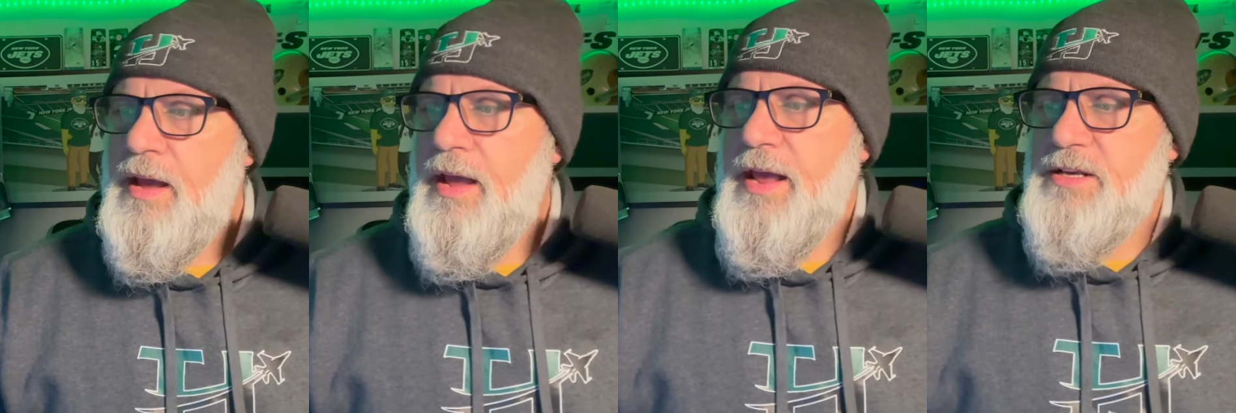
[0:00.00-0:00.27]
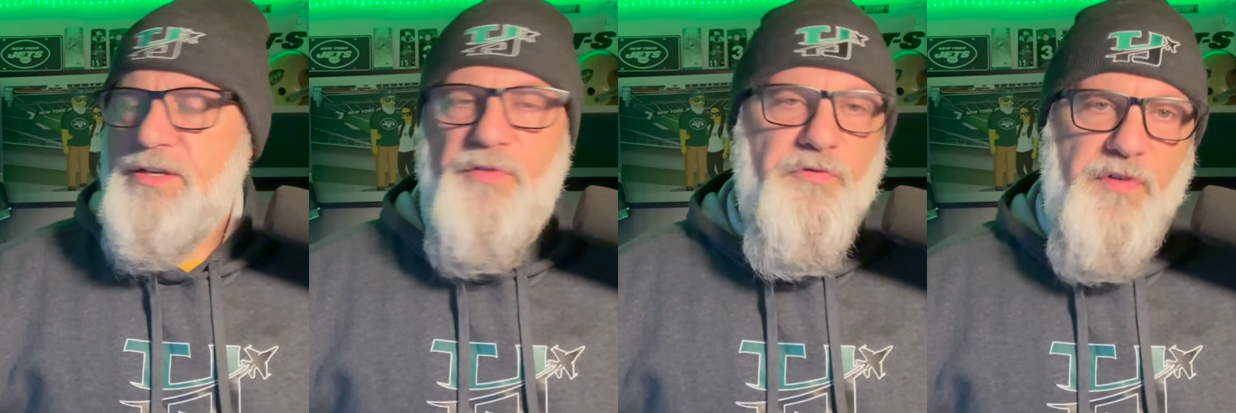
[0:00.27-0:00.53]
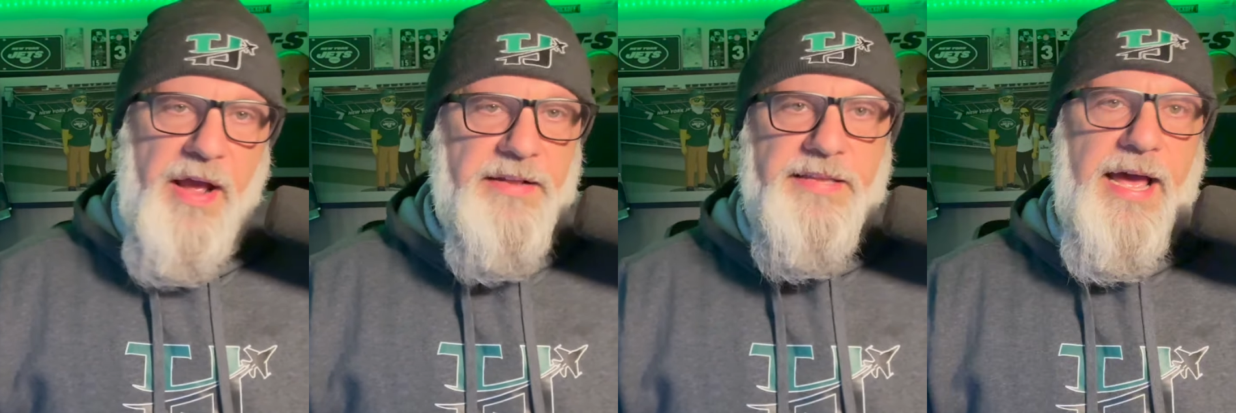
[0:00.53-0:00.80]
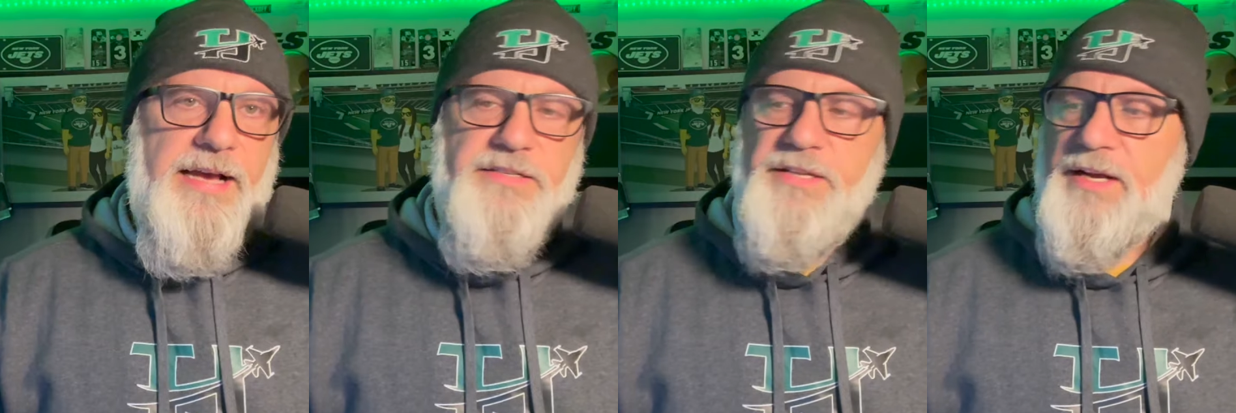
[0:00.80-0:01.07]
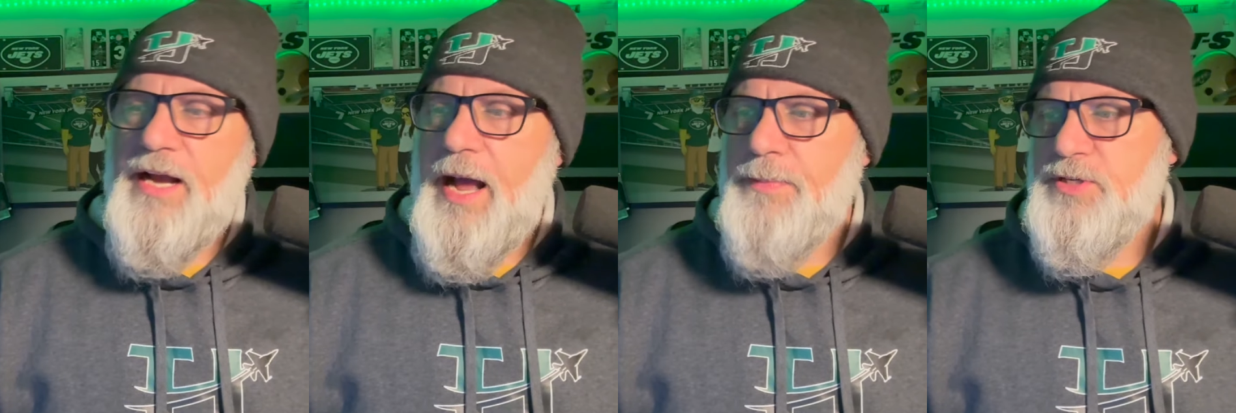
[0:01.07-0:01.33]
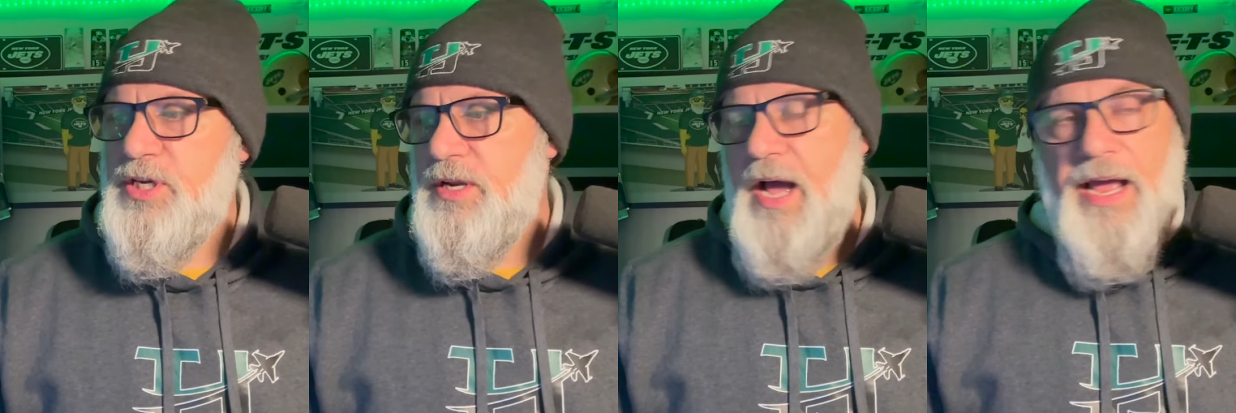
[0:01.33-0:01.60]
is a fantastic
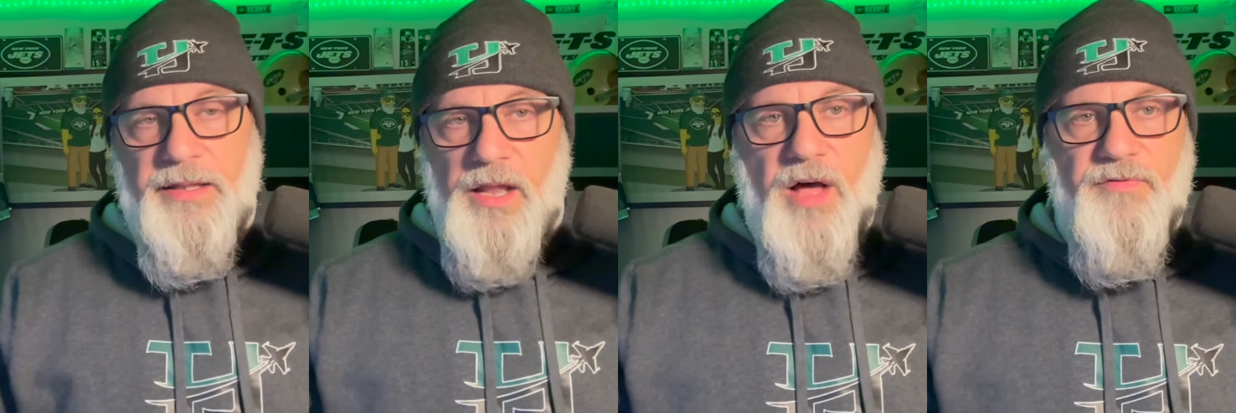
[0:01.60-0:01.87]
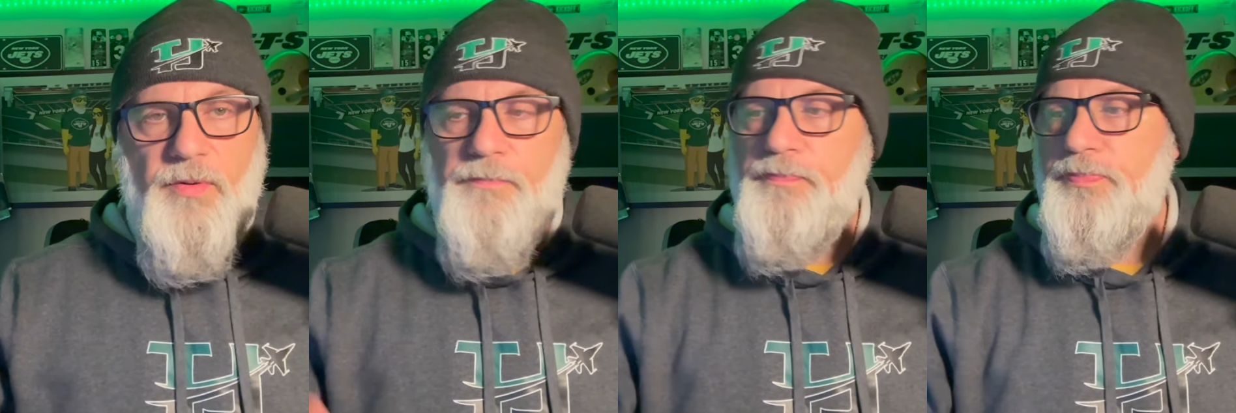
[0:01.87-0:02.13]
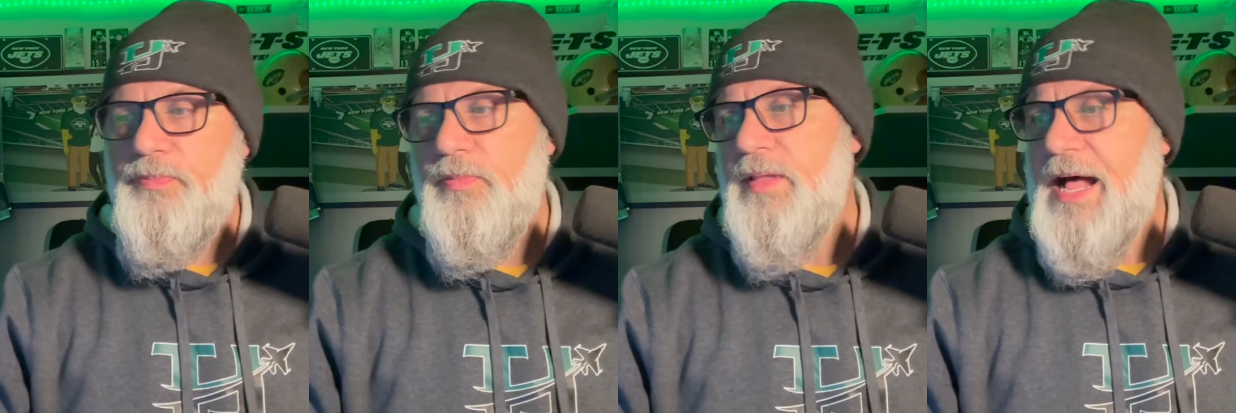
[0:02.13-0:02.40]
option. I love him.